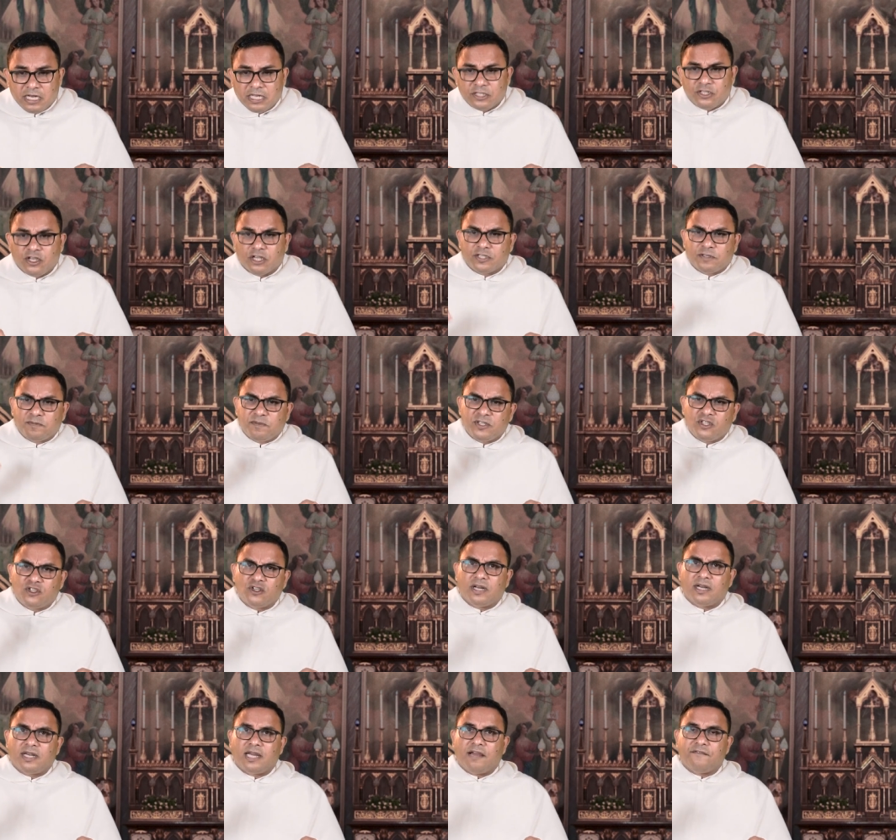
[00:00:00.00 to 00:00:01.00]
It is your
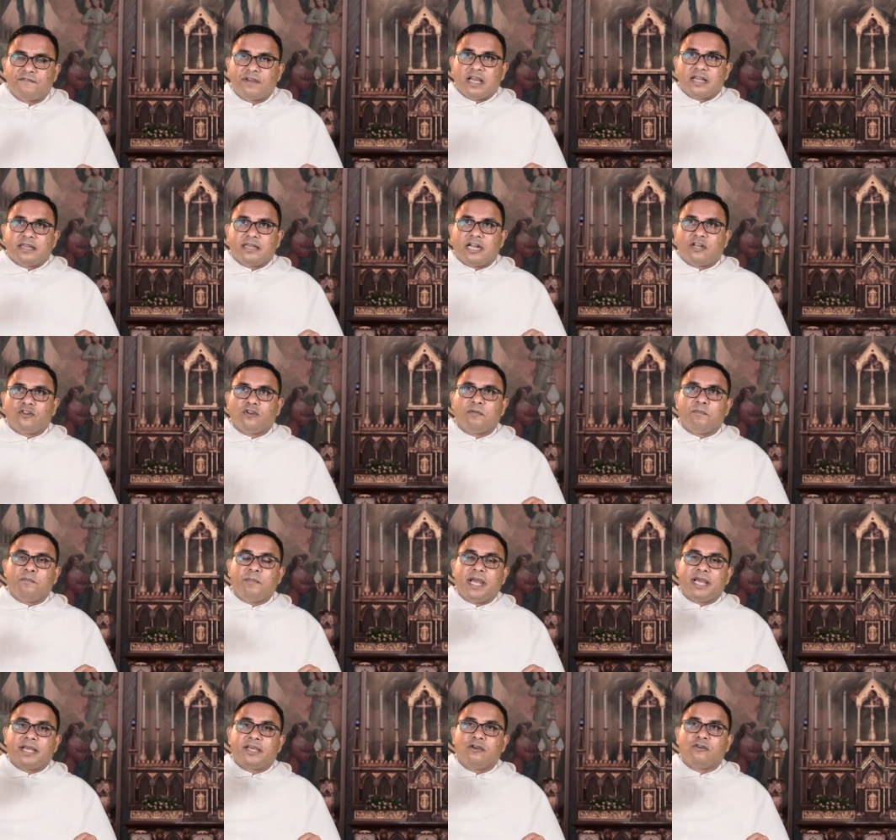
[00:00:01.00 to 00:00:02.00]
spiritual life that will
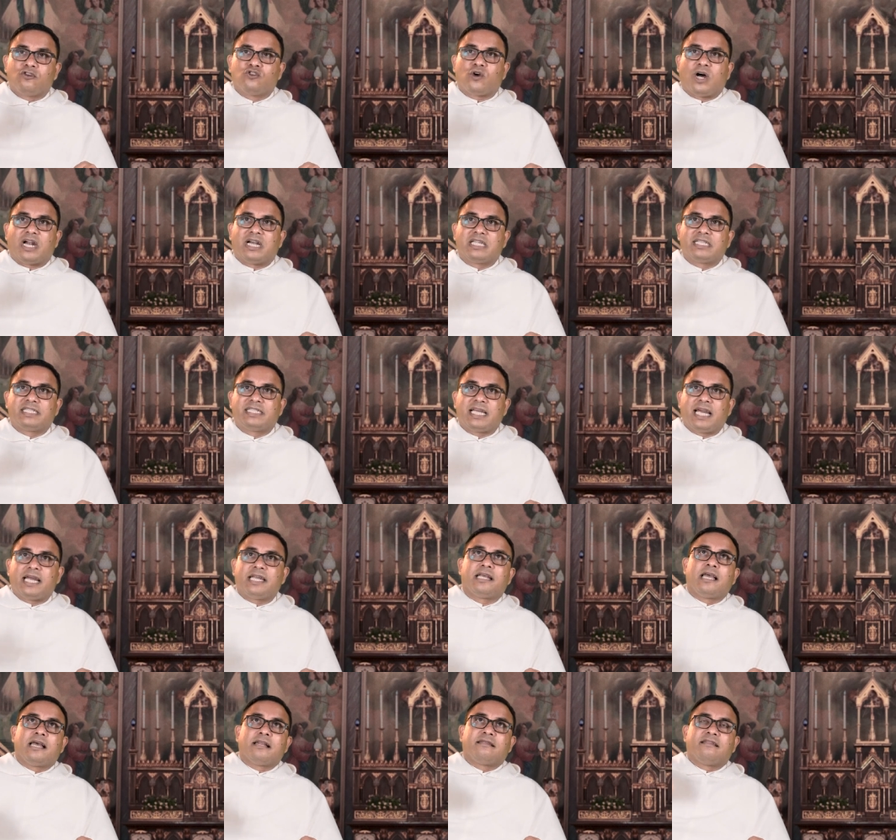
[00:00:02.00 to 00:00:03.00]
make you to
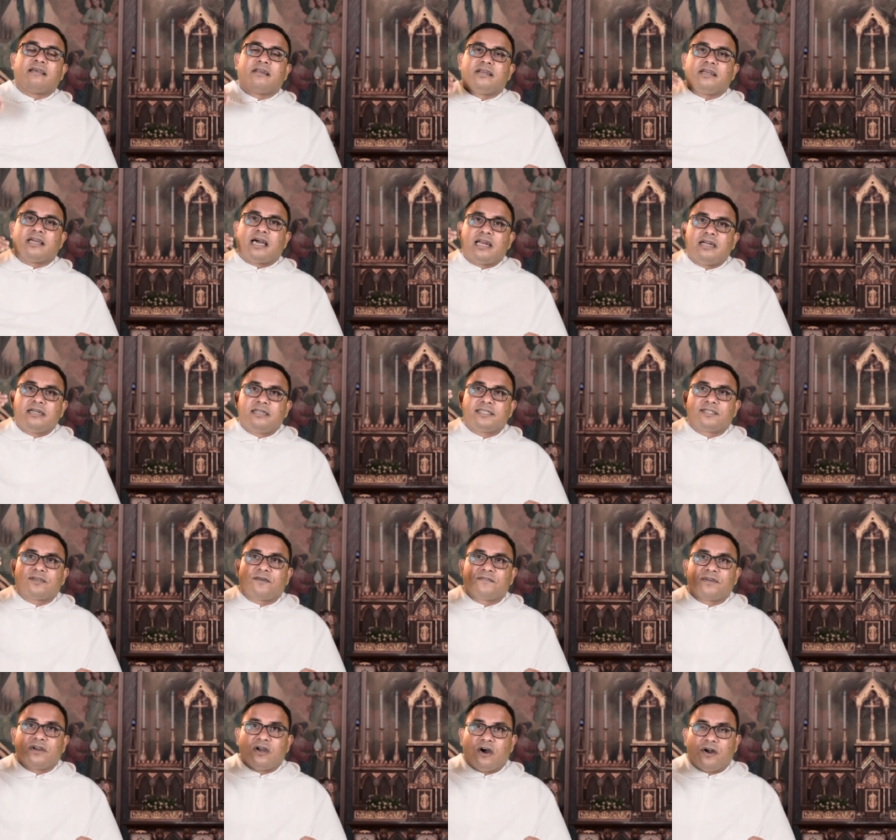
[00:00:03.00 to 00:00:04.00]
understand the realities
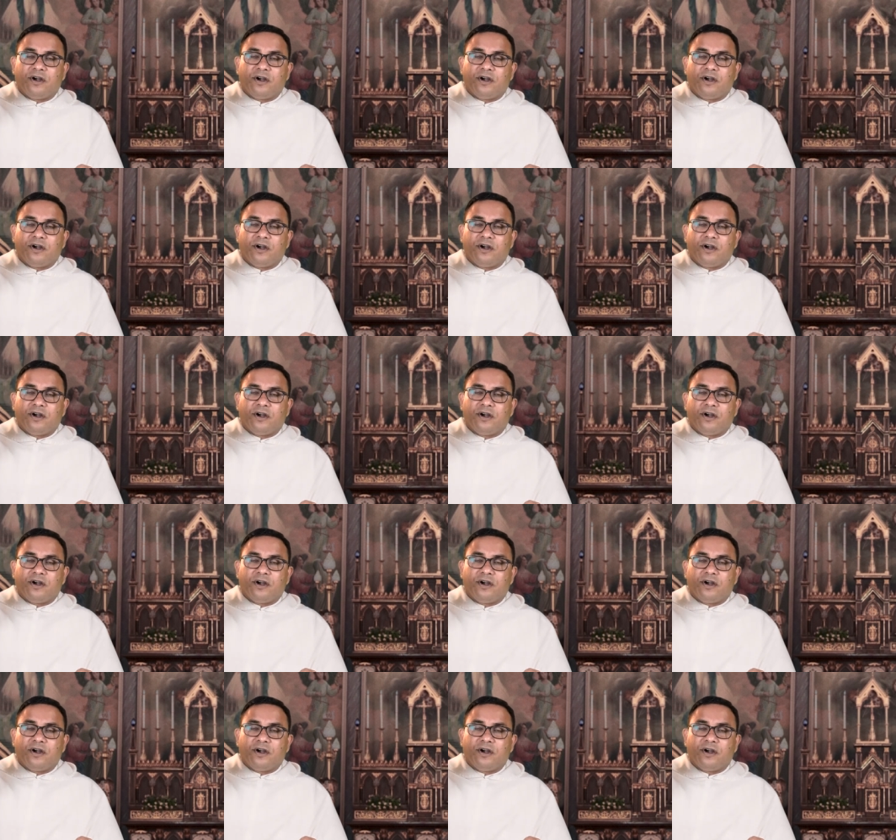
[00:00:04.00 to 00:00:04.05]
of